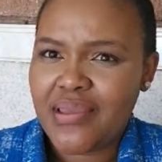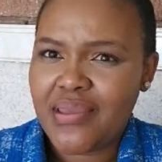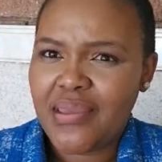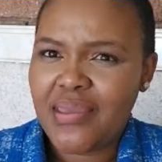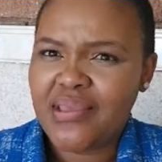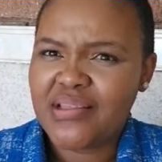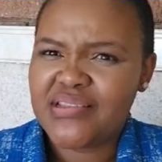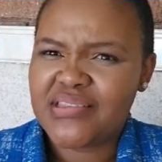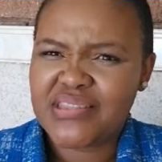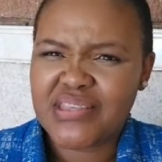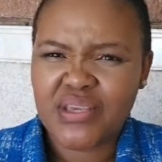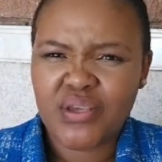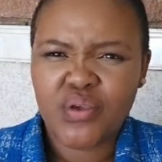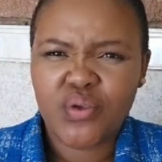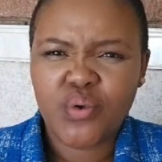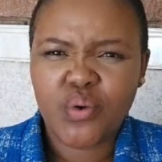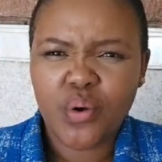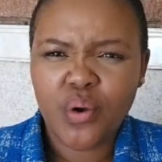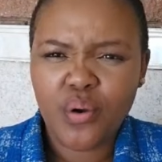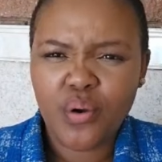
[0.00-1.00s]

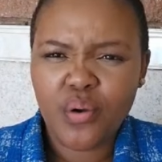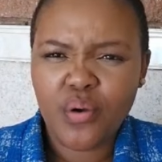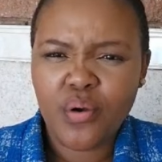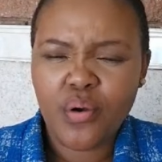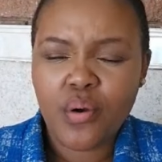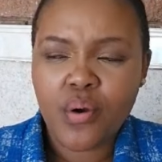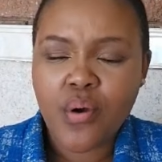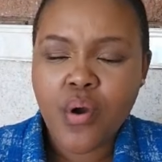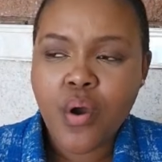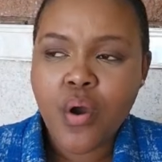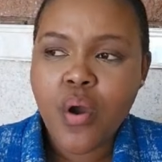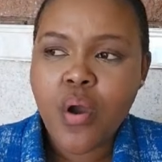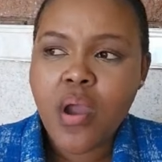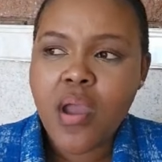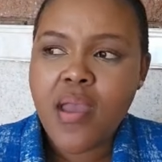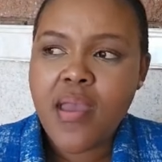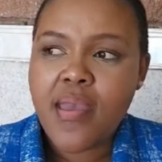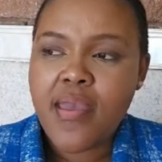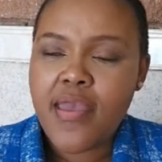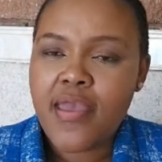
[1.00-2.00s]
insecure
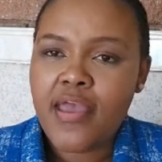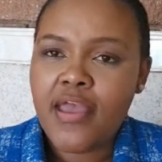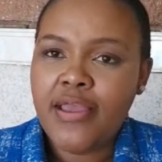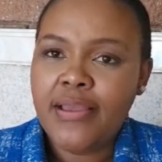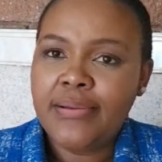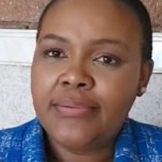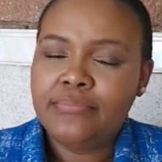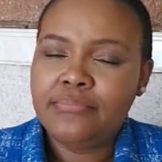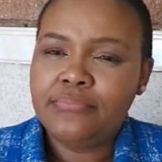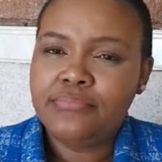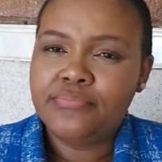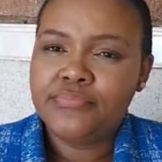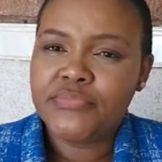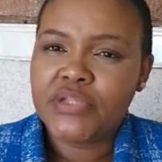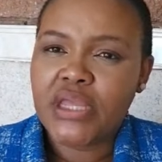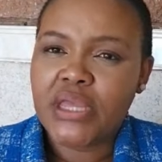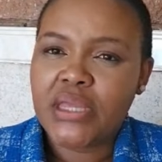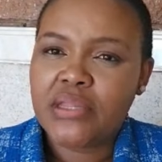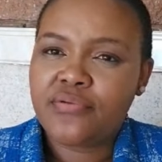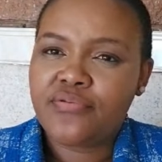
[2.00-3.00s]
um,
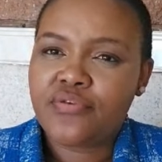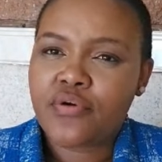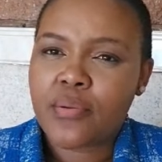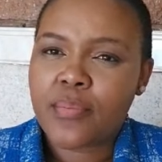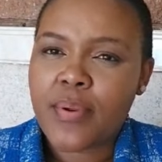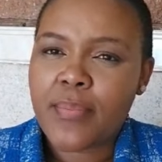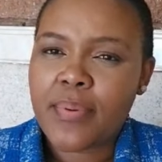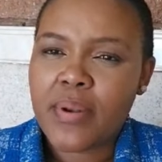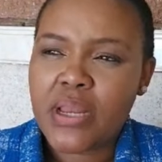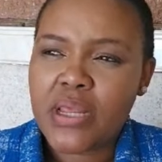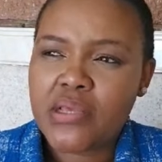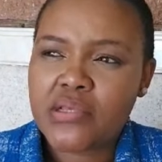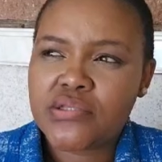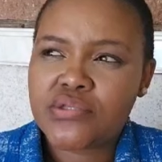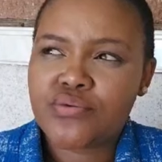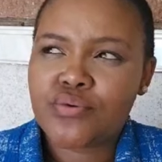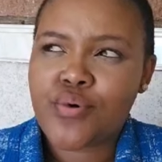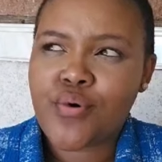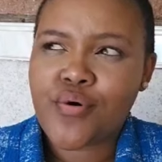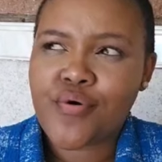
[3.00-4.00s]
and from a
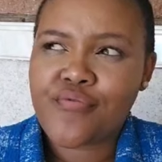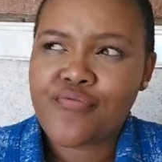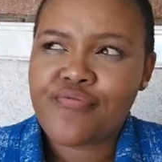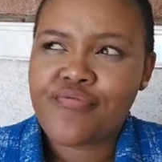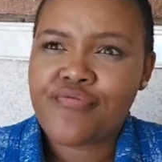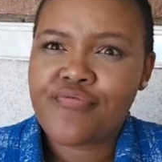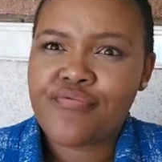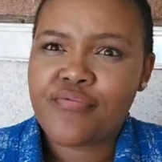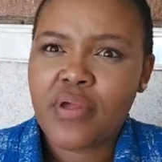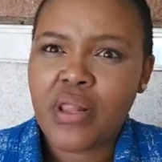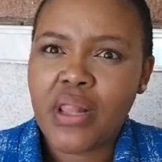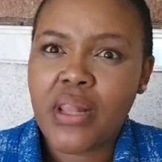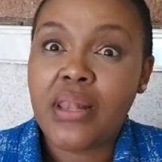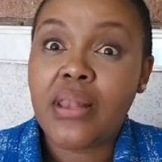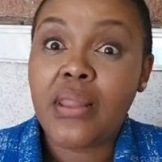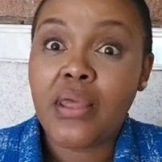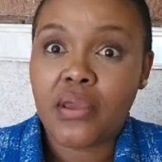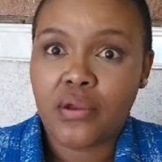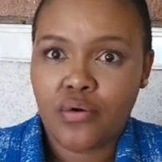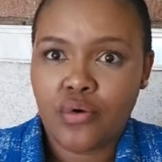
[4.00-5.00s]
place of a
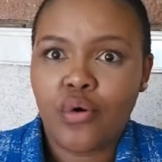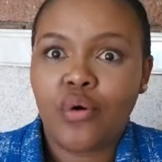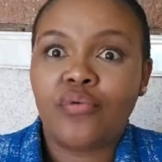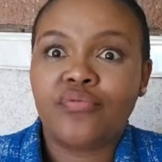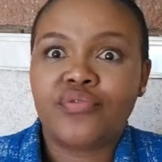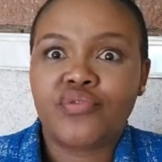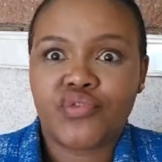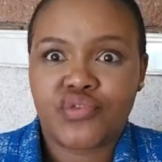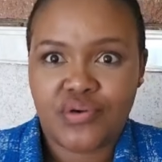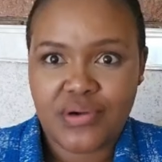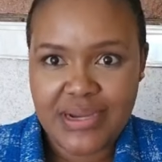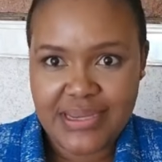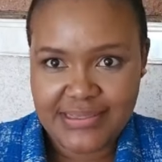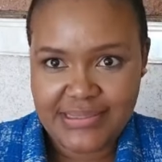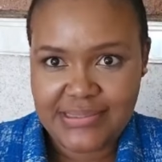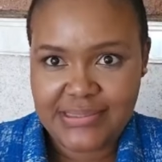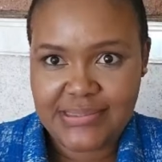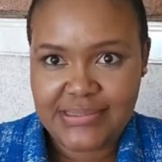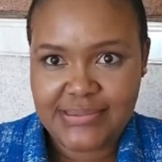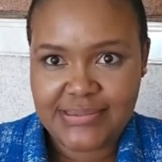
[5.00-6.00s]
lack of
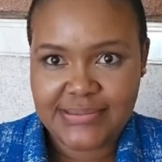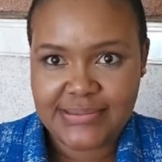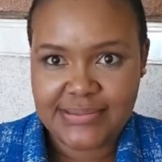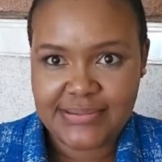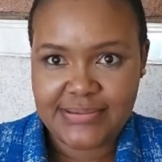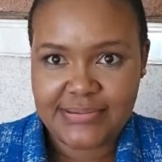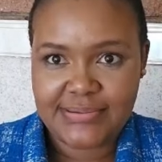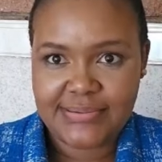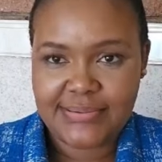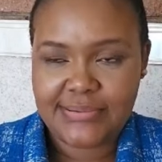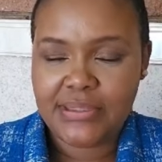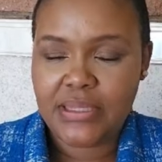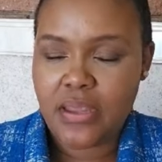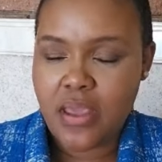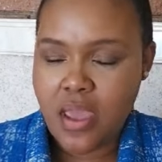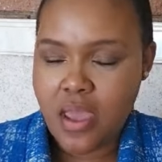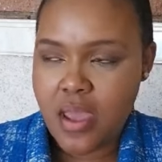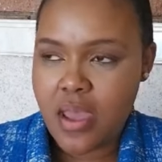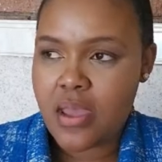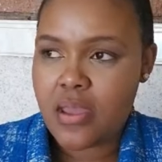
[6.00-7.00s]
trust
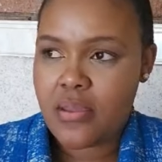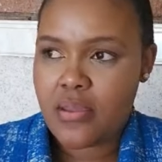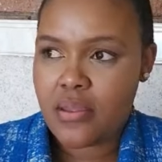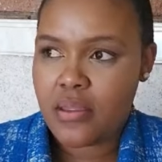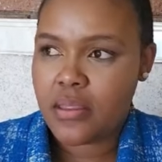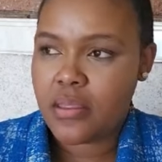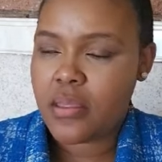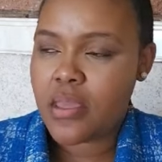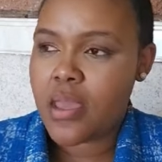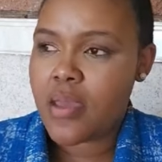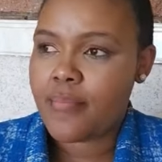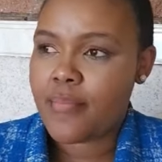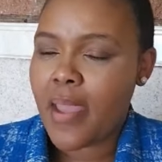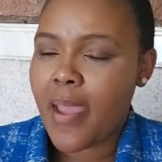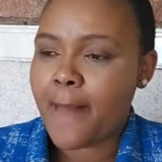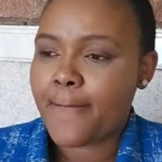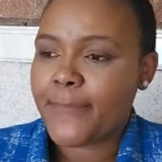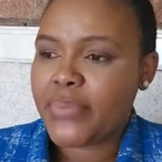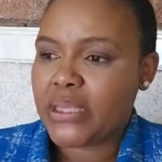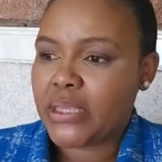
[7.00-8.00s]
yeah yeah
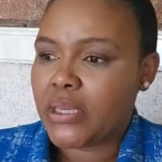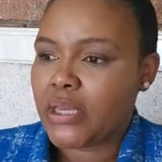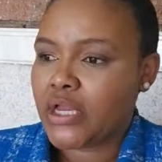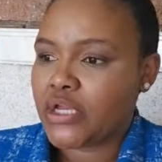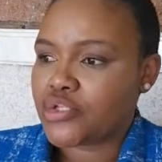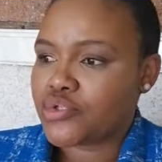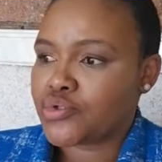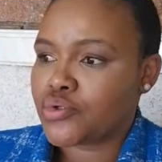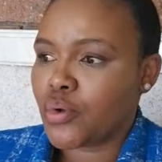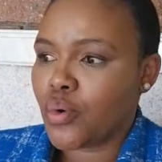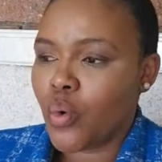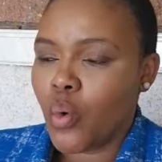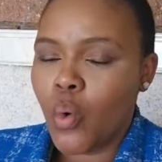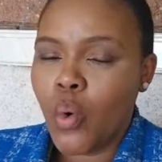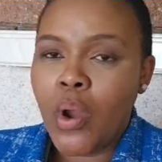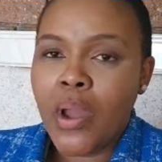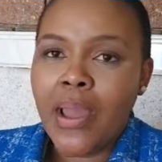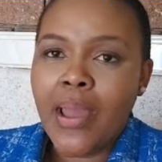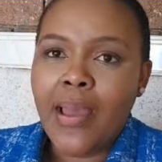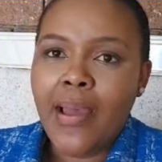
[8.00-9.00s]
bigger.
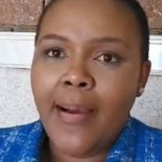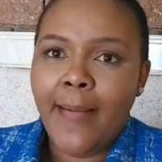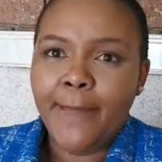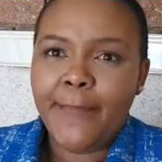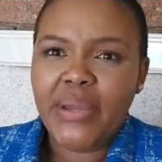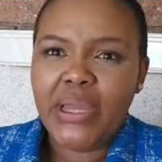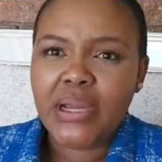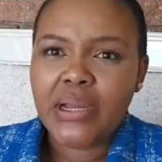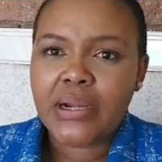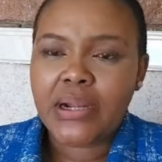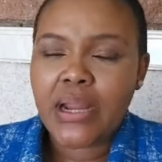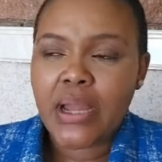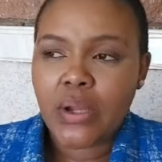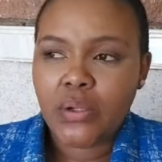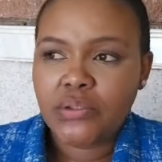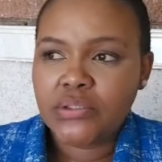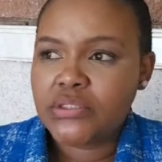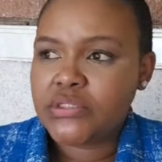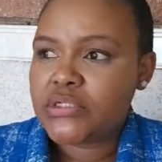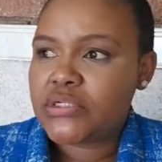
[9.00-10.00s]
so
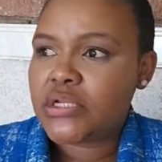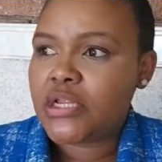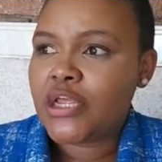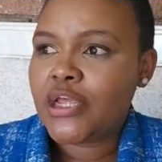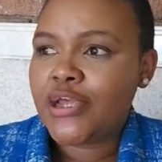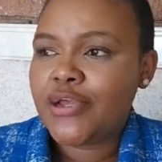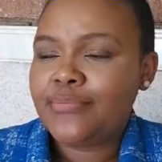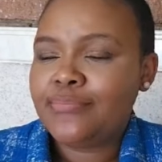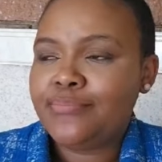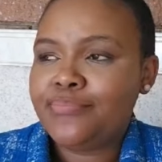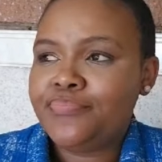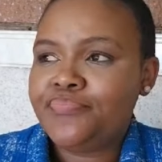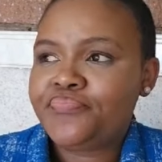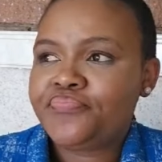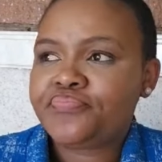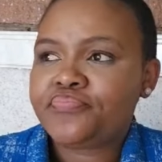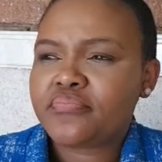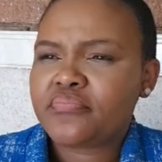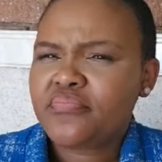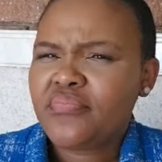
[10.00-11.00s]
background um,
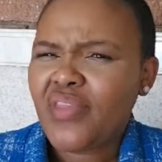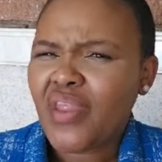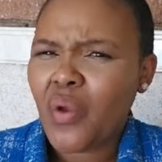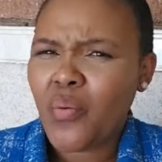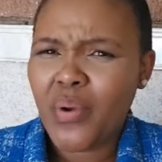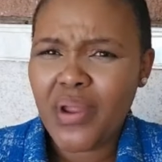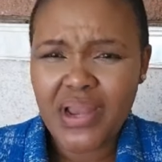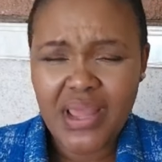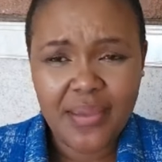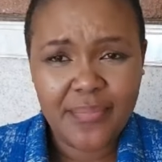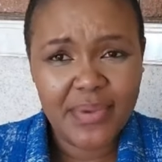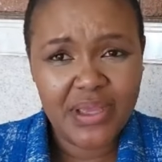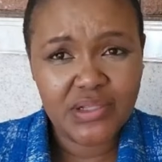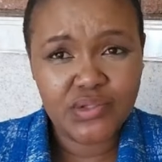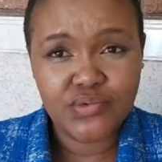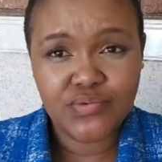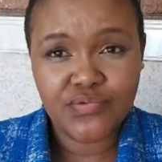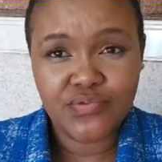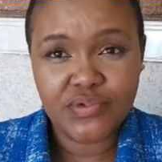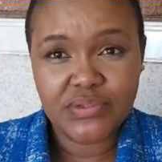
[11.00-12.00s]
when i met
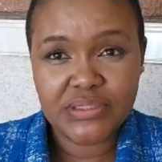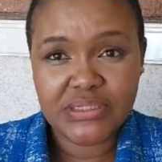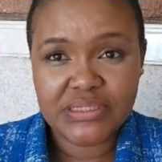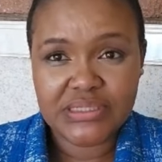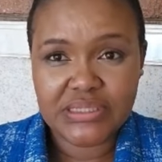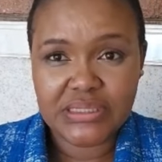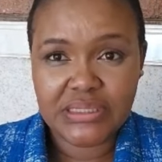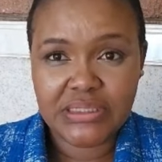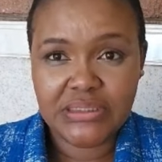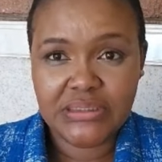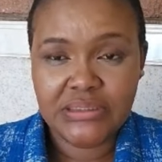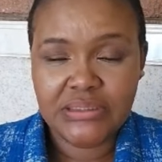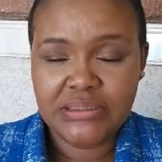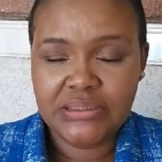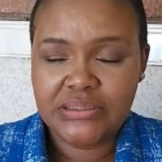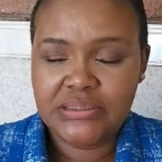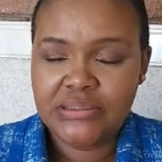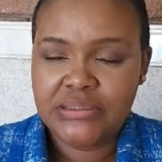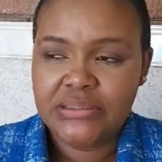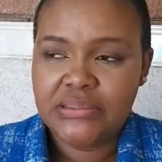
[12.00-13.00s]
umfundisi ne
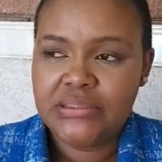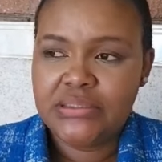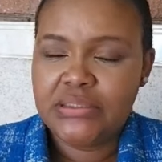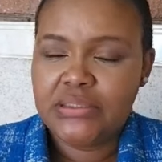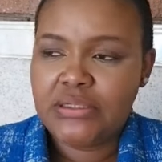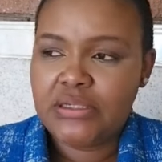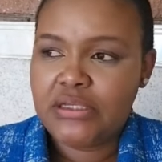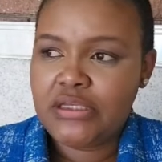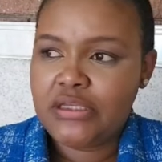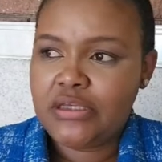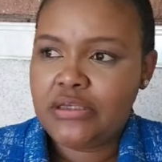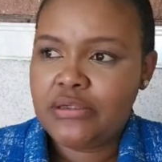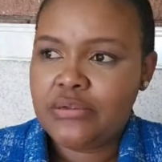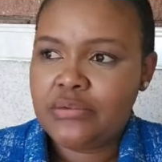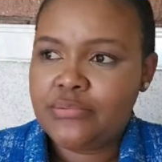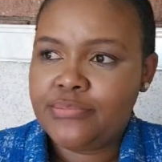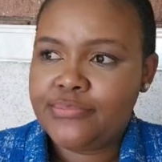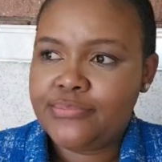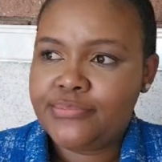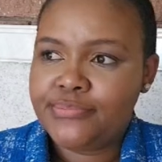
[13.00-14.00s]

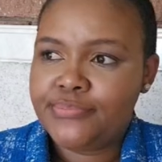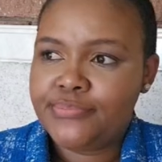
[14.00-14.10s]
um